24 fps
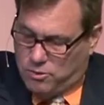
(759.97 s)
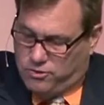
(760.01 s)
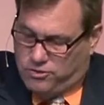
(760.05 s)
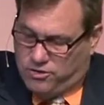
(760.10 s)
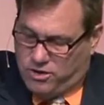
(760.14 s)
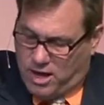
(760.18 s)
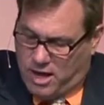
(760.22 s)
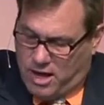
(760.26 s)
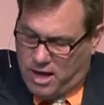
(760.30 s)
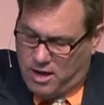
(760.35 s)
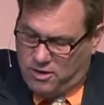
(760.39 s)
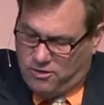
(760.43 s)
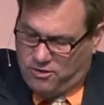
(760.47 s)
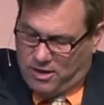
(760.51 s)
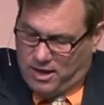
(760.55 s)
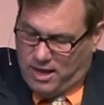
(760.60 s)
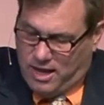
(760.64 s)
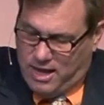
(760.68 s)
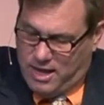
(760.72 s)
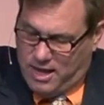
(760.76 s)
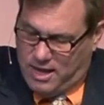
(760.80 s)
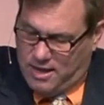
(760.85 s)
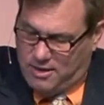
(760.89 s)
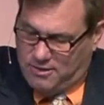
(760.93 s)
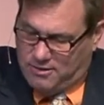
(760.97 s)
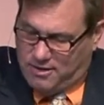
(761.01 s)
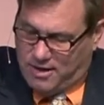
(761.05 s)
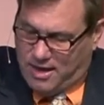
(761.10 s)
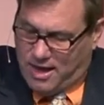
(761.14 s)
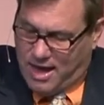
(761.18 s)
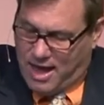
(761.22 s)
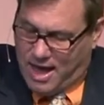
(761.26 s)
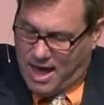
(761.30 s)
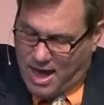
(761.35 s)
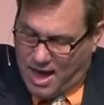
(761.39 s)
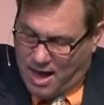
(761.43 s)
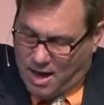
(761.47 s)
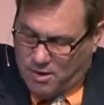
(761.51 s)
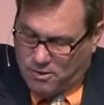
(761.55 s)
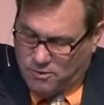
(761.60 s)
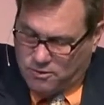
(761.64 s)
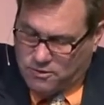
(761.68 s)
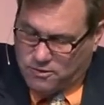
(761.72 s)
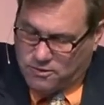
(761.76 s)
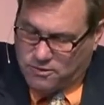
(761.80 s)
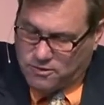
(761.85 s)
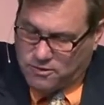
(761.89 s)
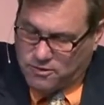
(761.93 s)
judge his
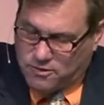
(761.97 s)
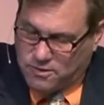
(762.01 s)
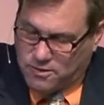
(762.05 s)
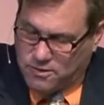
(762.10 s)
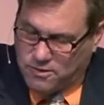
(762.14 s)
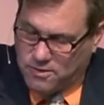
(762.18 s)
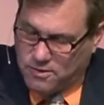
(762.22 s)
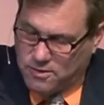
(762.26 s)
house